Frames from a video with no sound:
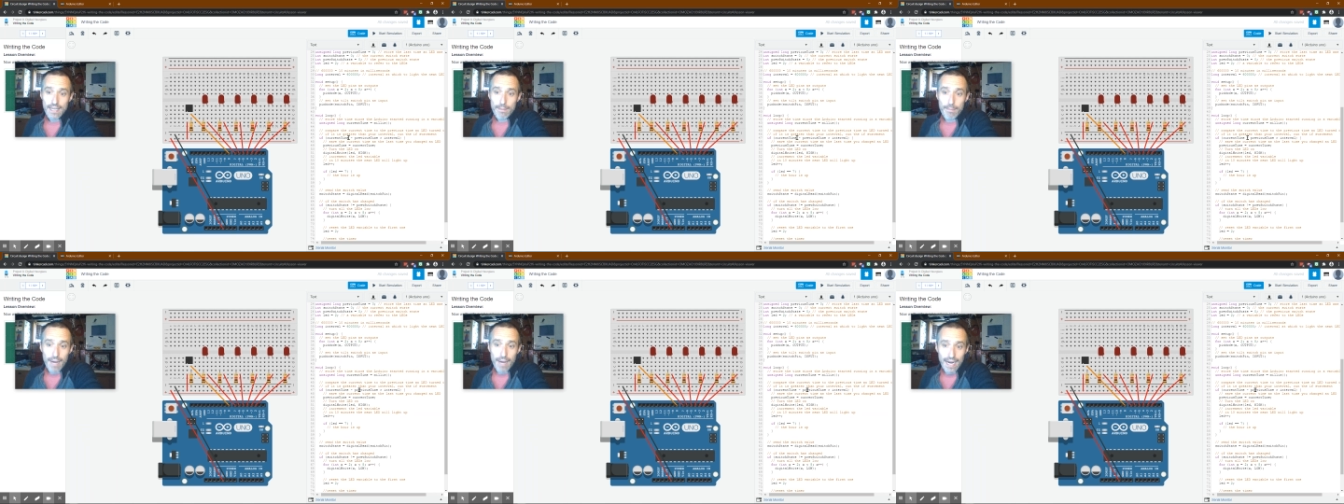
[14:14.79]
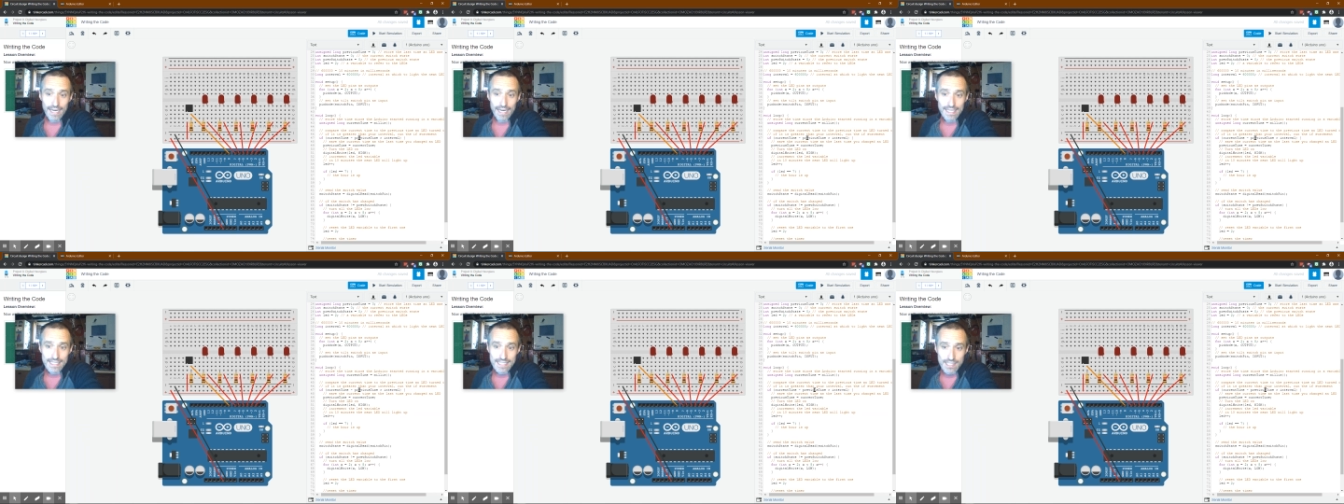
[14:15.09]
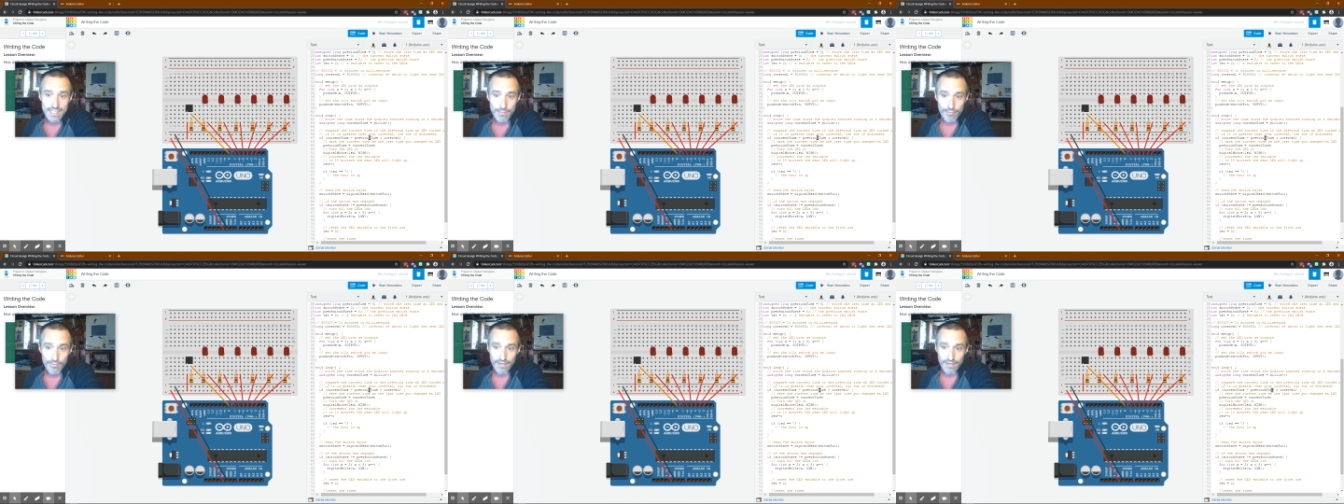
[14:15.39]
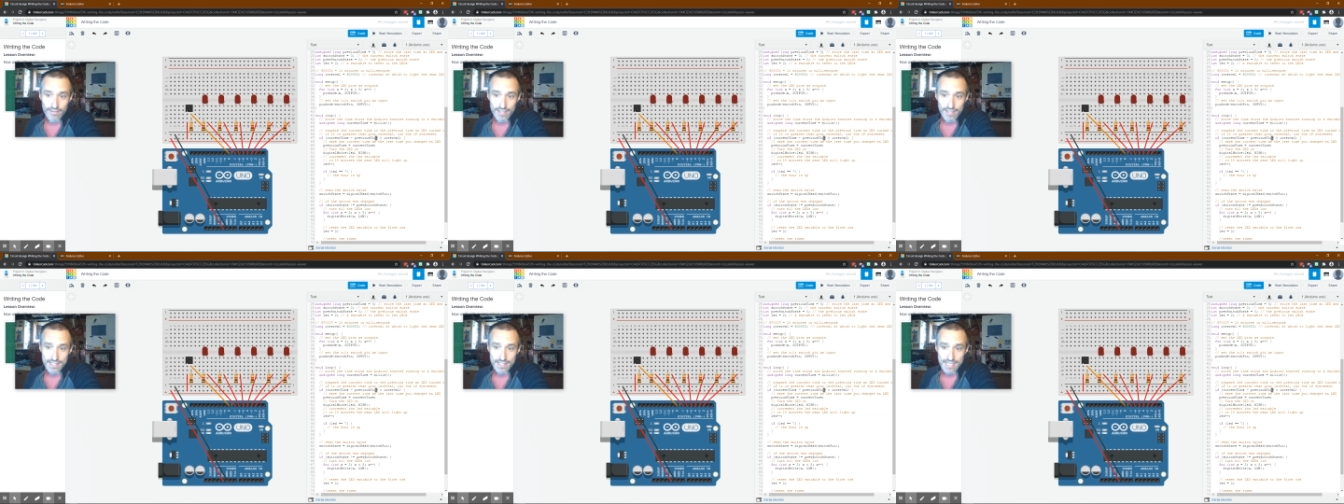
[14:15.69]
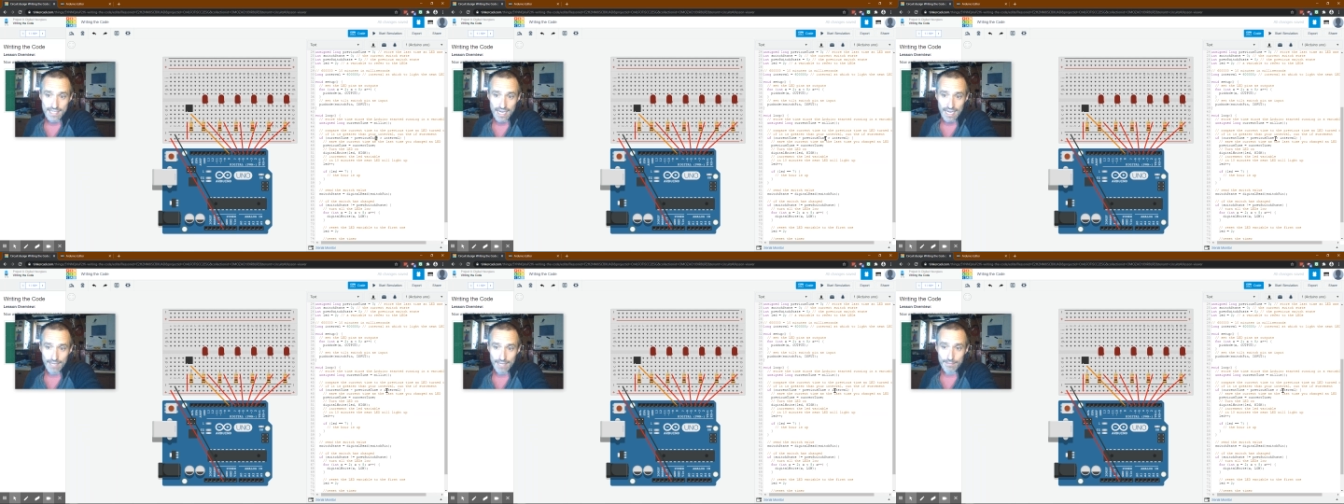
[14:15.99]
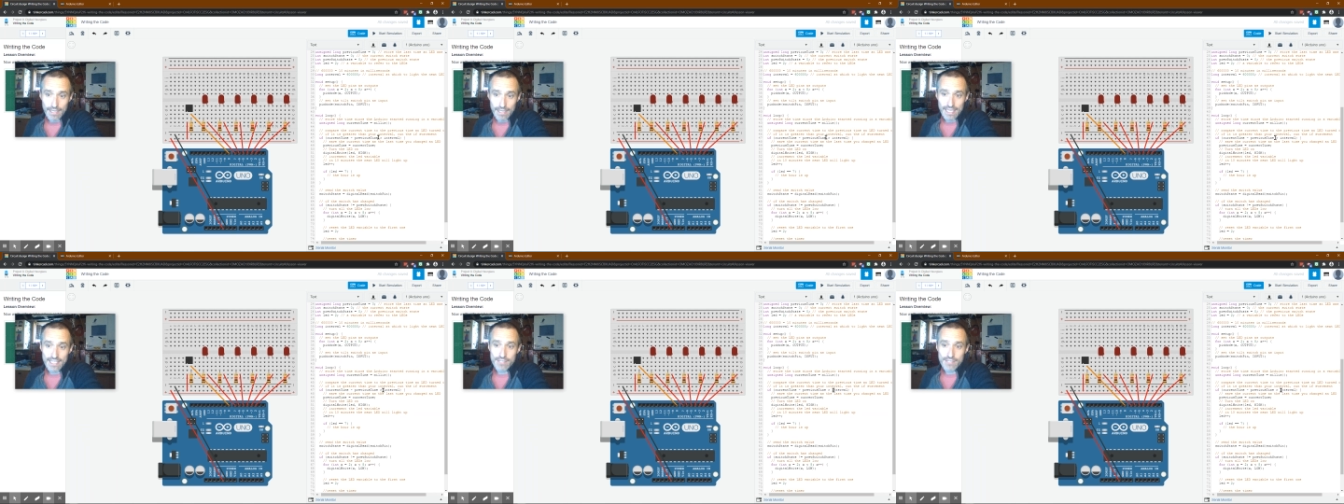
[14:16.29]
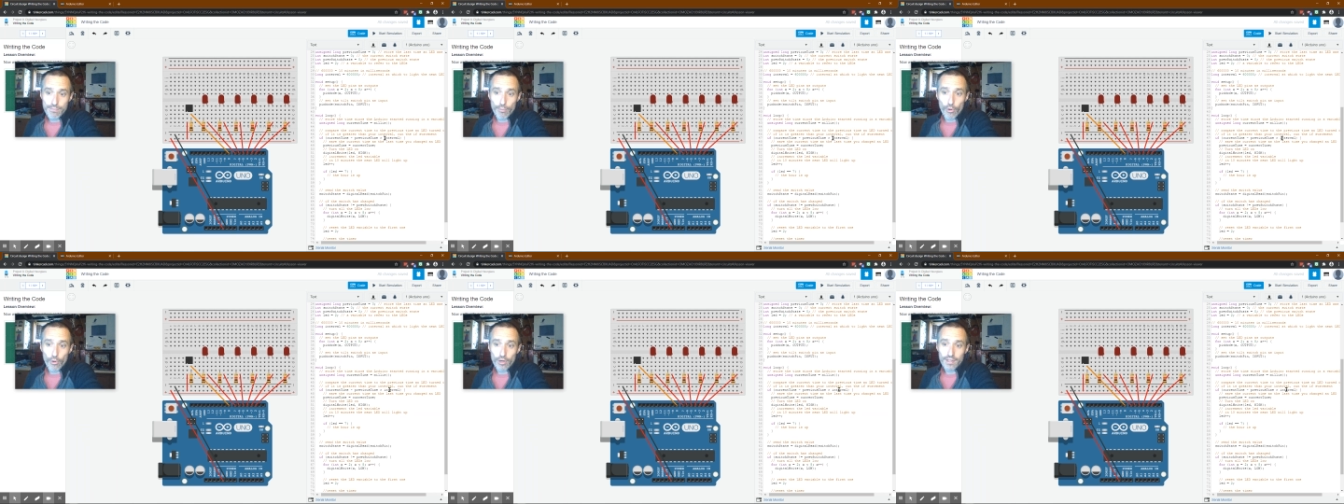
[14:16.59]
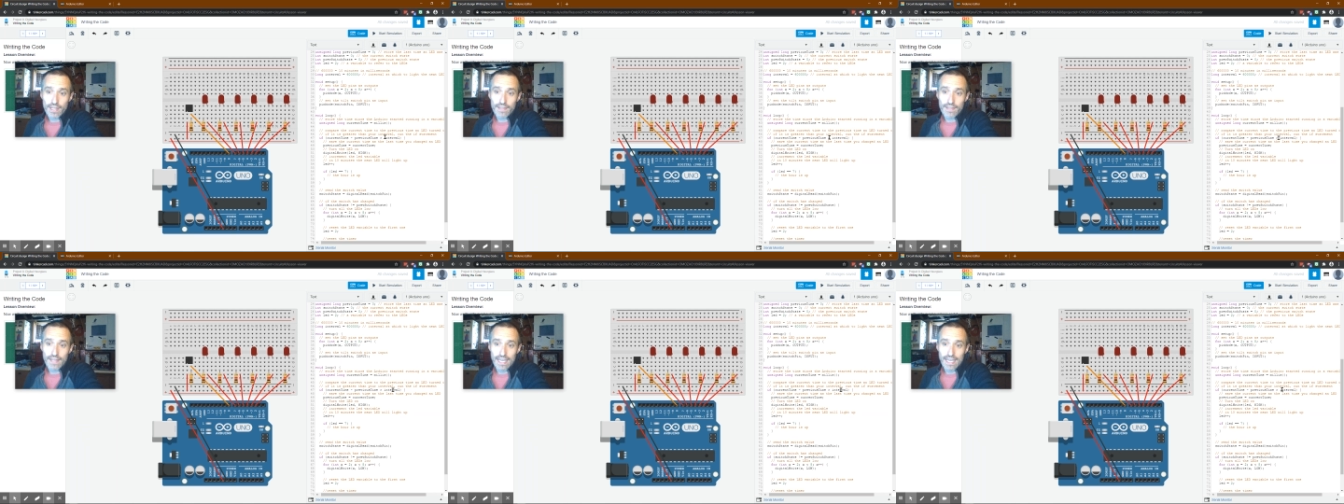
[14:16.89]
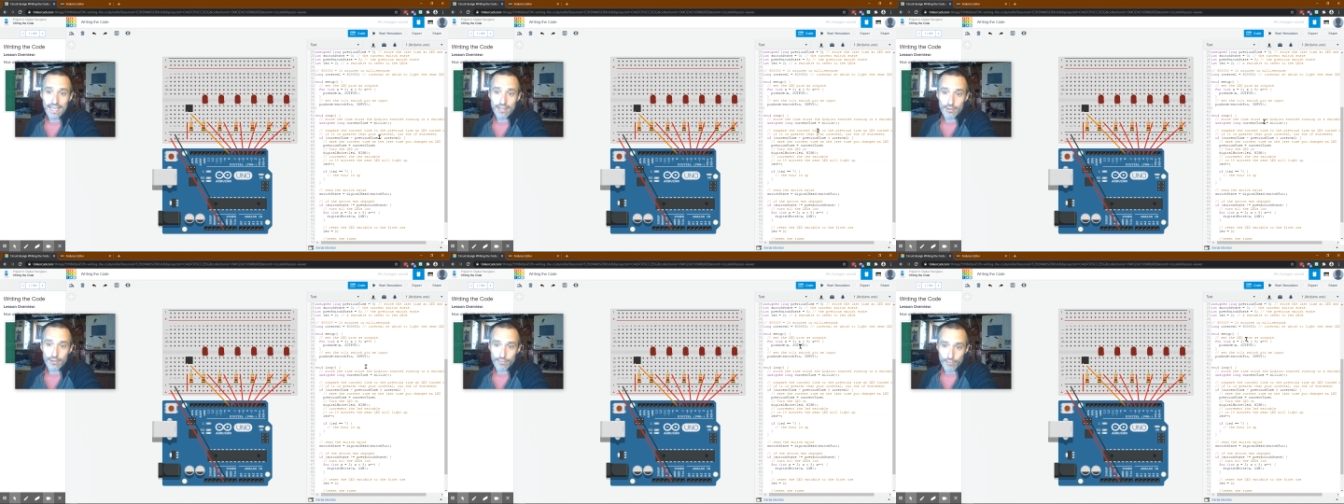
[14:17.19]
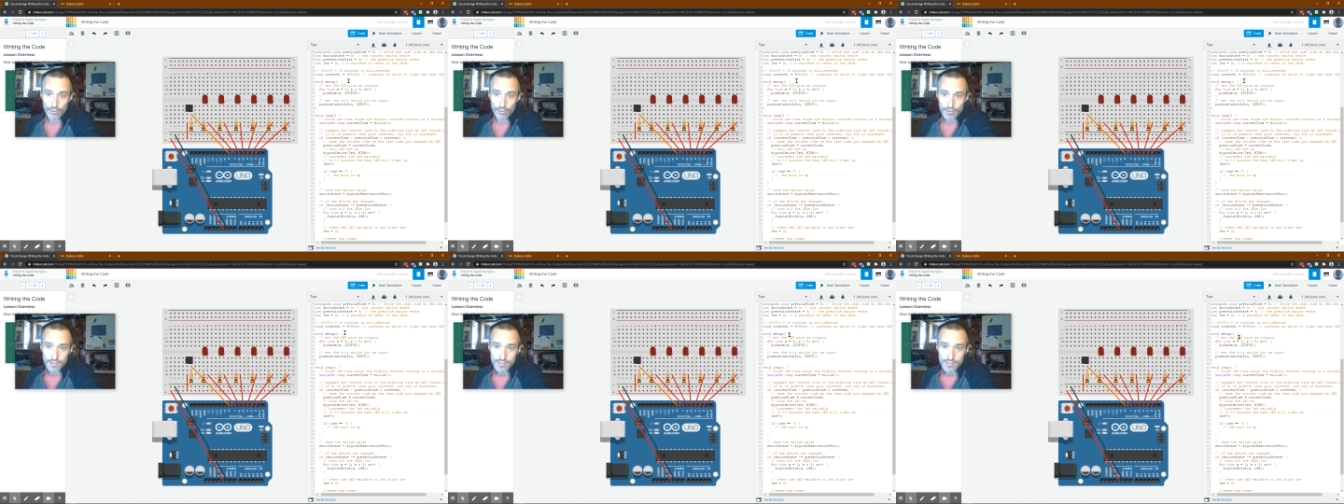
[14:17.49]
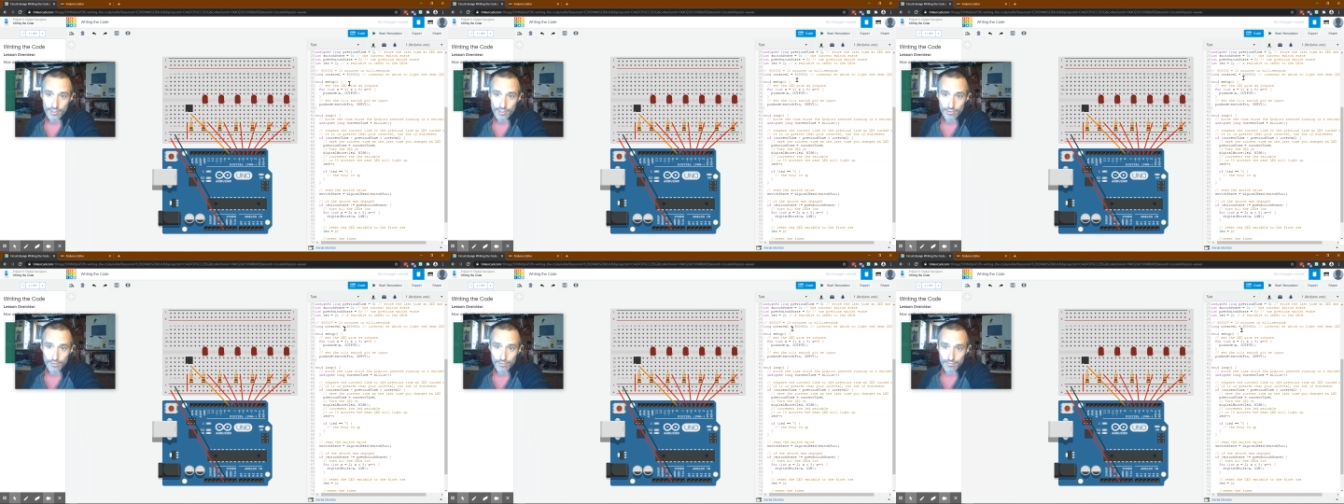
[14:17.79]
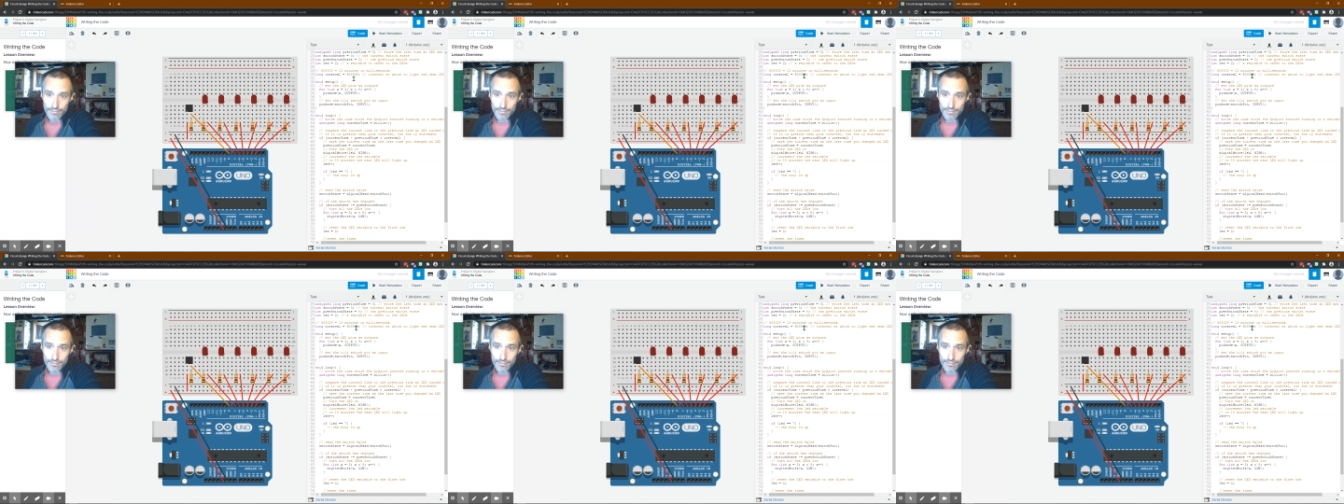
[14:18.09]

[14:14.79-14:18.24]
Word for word: minus the previous time is more than the interval, so,